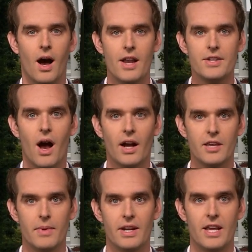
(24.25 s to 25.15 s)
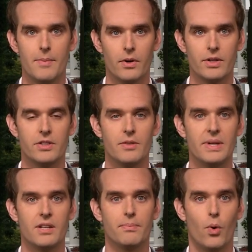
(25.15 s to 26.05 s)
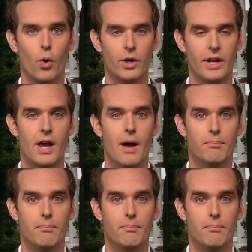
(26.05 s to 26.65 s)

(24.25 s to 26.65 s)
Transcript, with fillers: undocumented immigrants to be deported,